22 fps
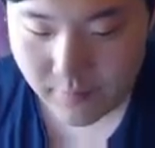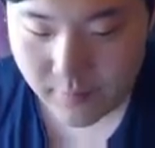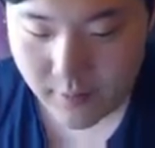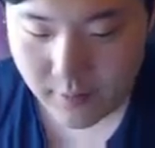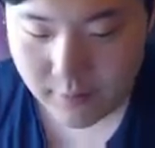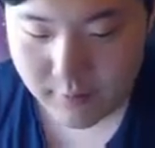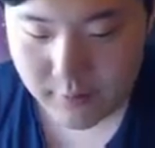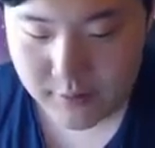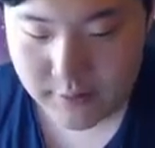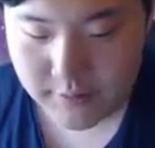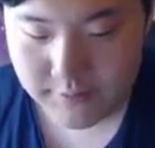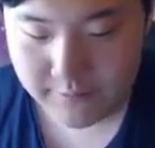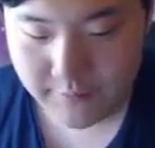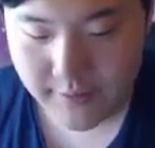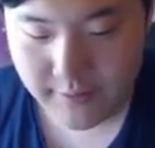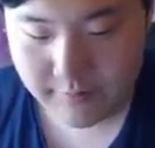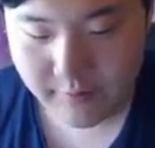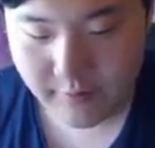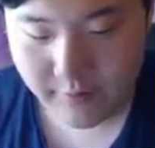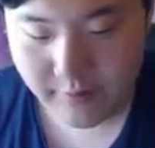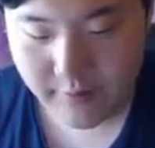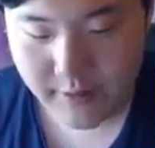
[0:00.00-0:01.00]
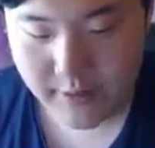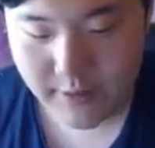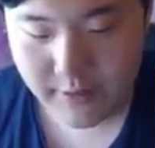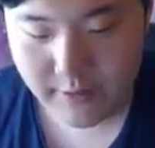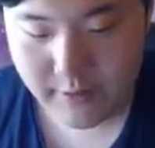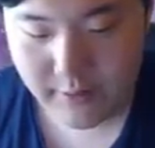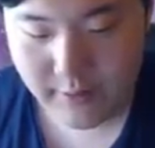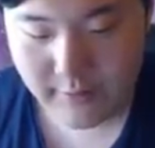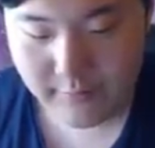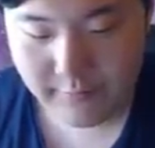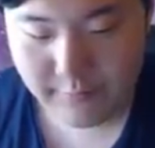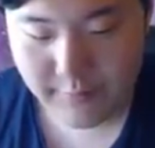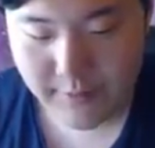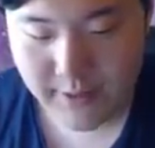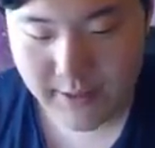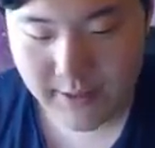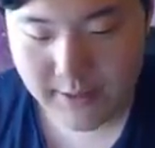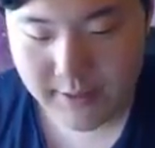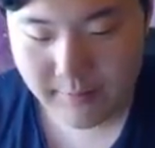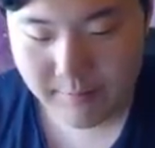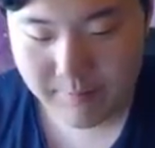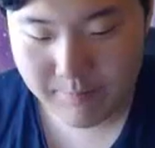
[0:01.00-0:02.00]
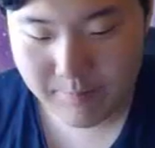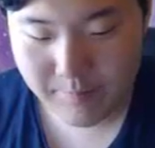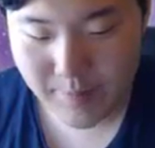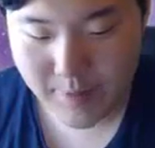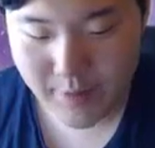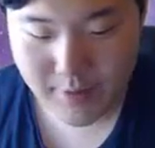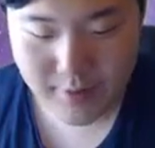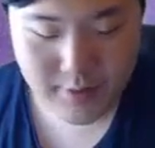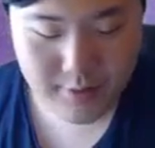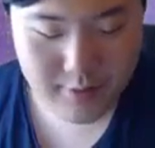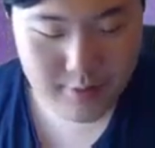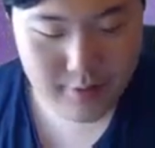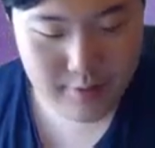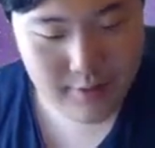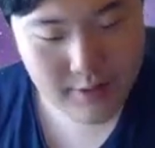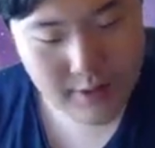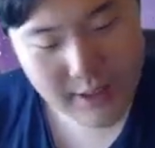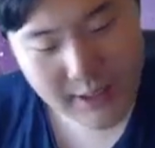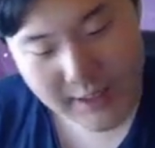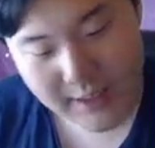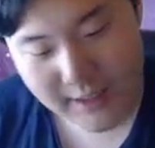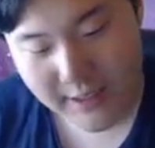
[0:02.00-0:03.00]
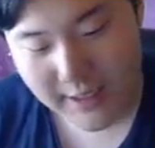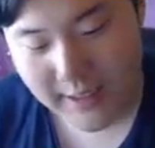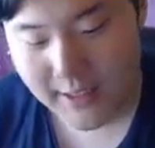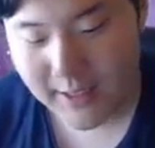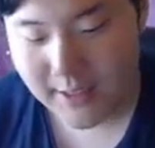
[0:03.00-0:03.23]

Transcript: we'll just Flamethrower here. If we get the burn, I,